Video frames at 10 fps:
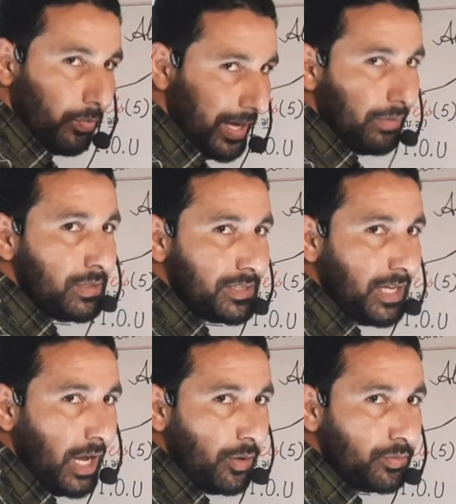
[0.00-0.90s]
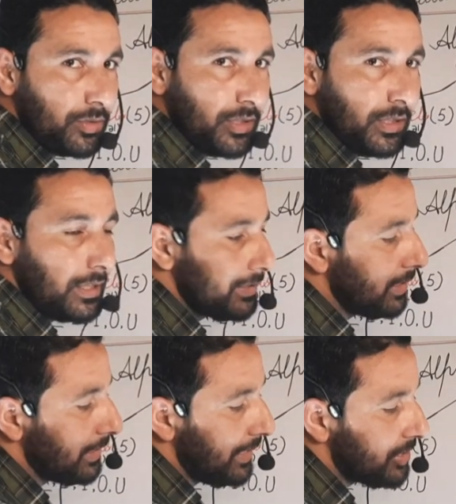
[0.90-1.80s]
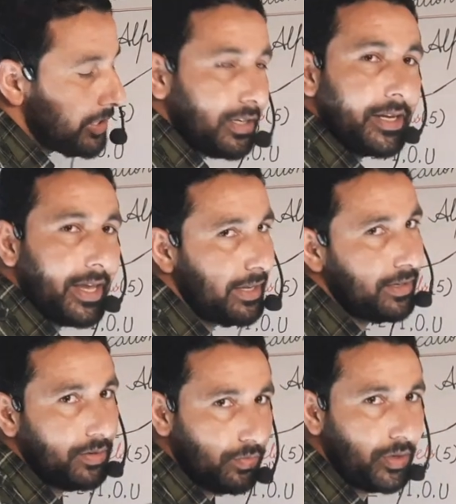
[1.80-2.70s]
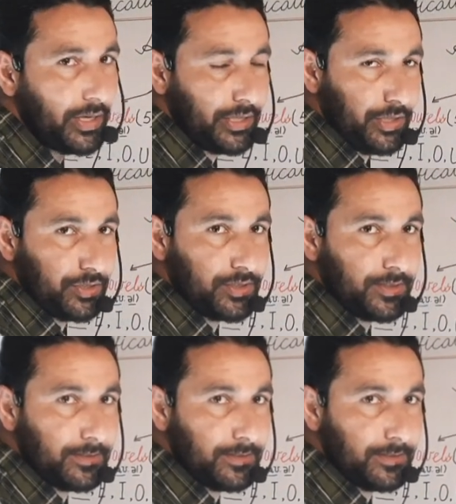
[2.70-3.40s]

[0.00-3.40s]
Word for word: vowel sound considered in phonetics